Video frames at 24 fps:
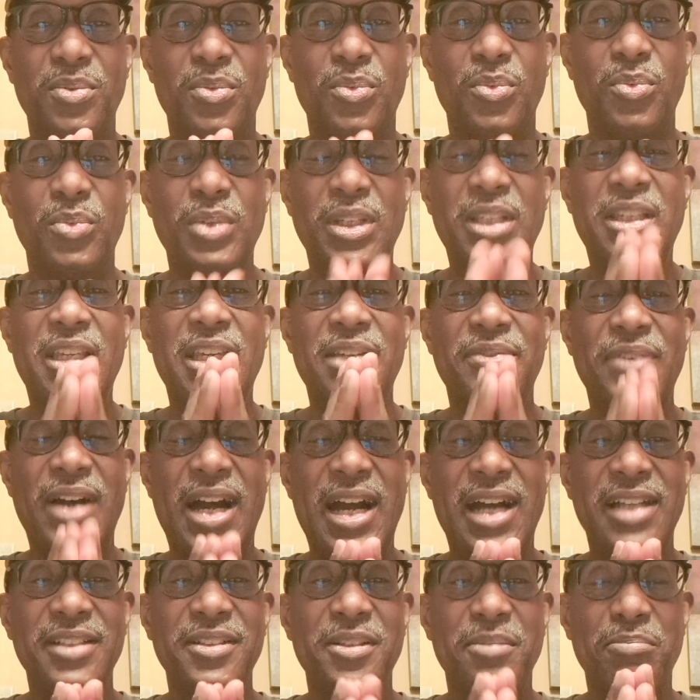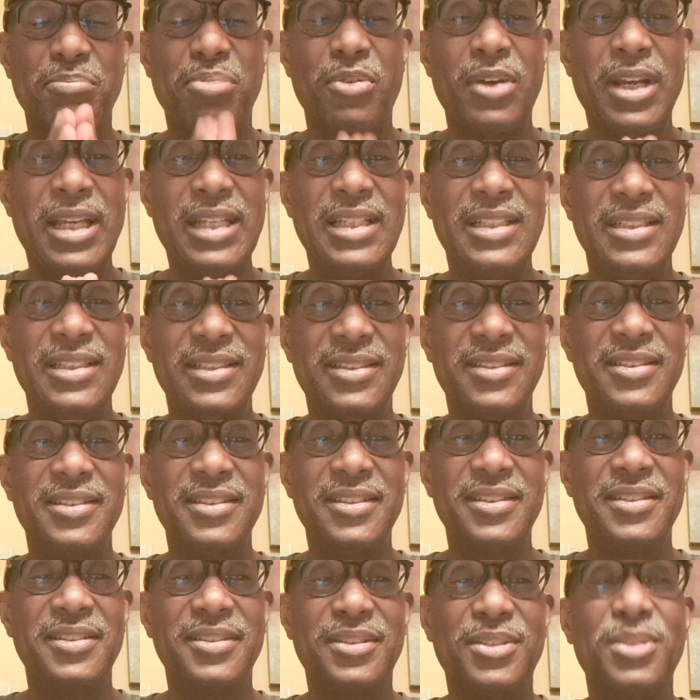we give honor and praise
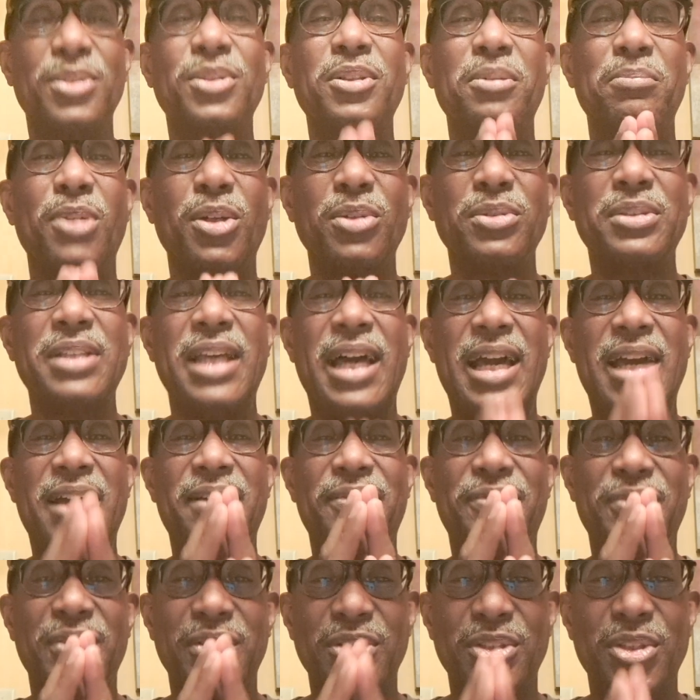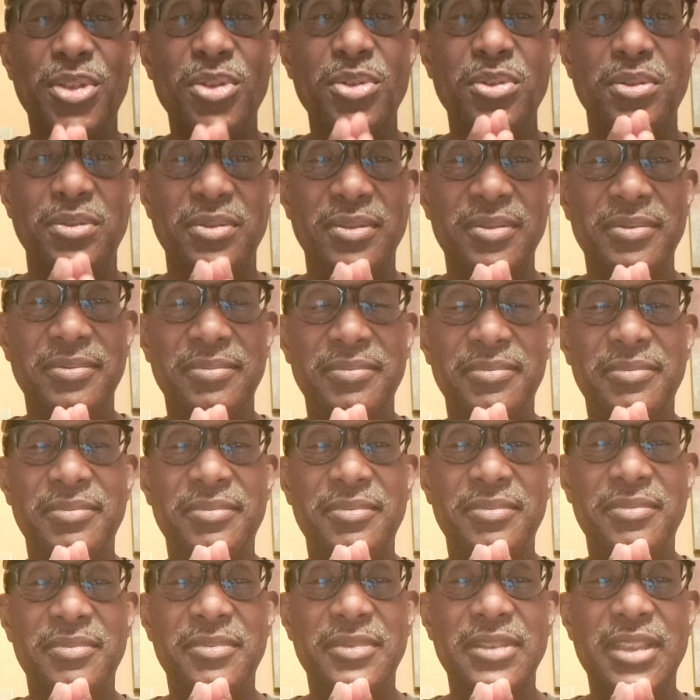to the Most High for you,
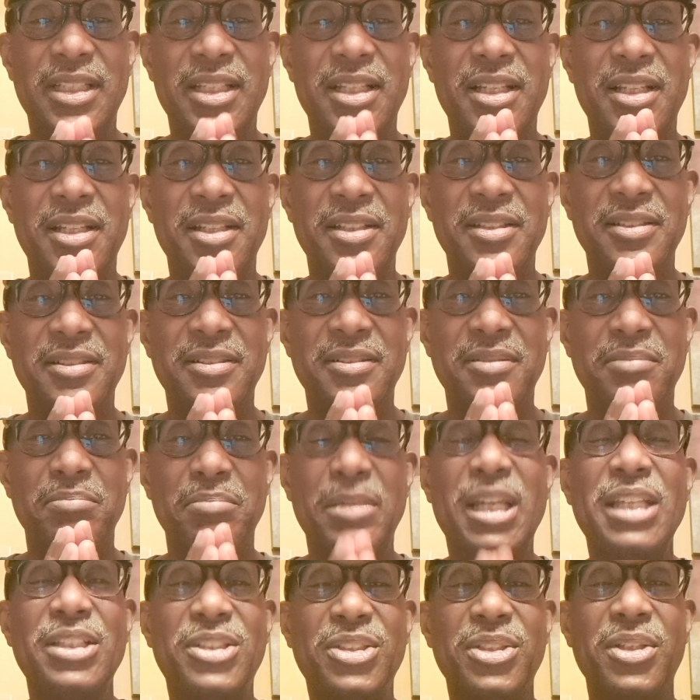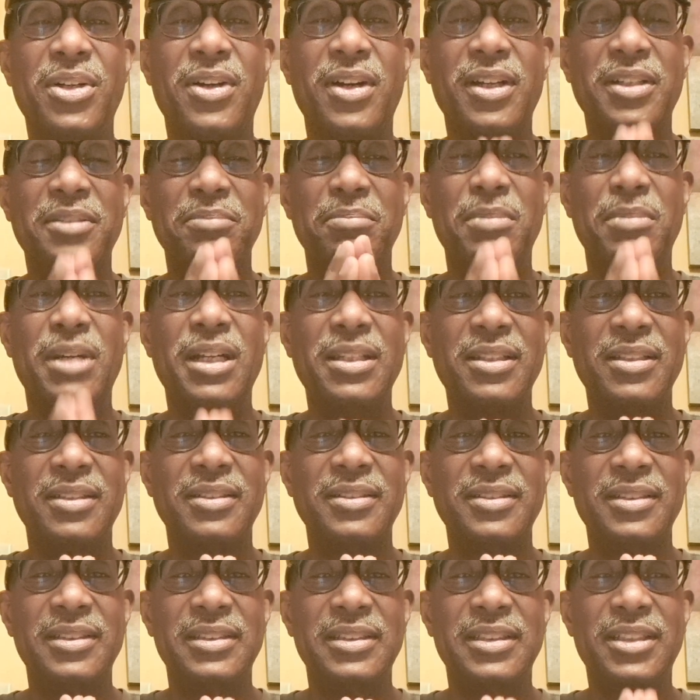Matriarch Mother
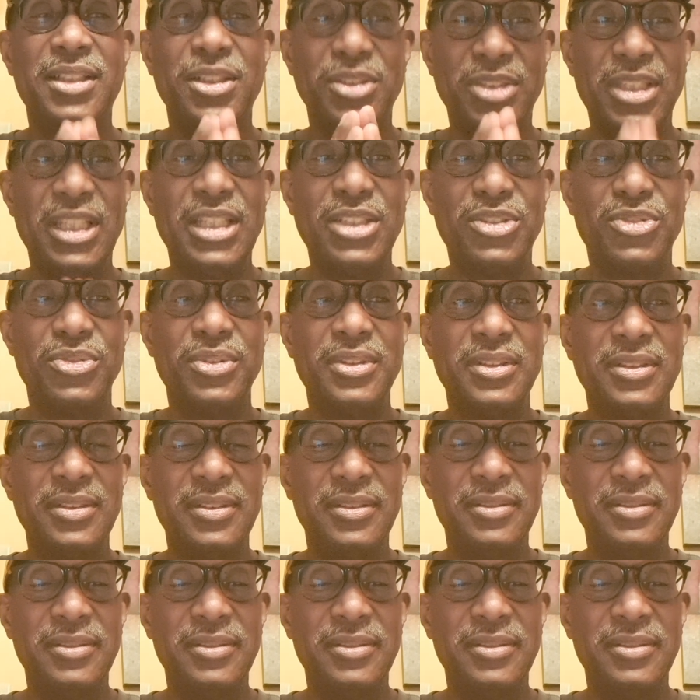Khadijah.